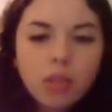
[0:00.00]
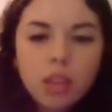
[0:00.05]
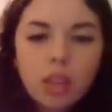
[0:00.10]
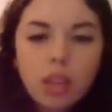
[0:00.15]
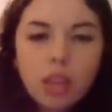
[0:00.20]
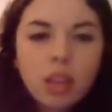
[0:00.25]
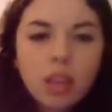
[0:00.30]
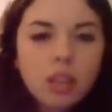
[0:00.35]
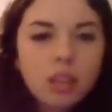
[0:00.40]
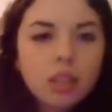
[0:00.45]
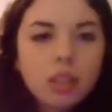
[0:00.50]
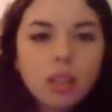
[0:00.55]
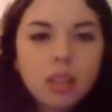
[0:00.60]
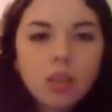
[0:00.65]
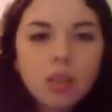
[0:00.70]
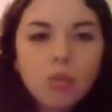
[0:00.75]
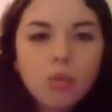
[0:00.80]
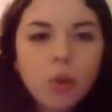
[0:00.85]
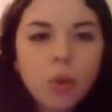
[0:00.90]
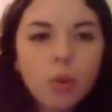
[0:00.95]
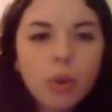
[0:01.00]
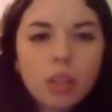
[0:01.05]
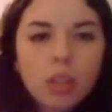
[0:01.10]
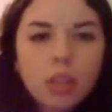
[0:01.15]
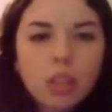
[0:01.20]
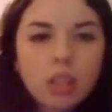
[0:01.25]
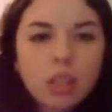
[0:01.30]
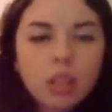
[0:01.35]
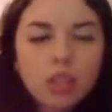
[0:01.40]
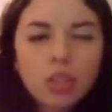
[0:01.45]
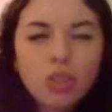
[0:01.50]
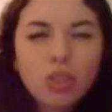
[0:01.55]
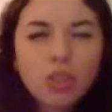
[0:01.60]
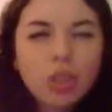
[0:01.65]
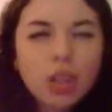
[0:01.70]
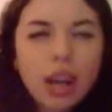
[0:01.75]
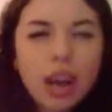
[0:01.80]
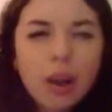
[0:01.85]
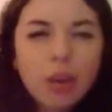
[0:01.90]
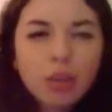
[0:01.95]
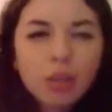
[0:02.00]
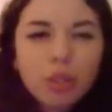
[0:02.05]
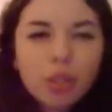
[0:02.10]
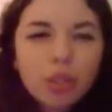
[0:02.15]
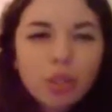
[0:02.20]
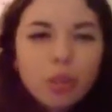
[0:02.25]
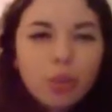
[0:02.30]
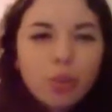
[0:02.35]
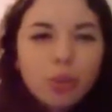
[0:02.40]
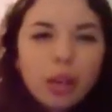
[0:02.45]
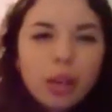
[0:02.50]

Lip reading: things that you noticed that stood out to you,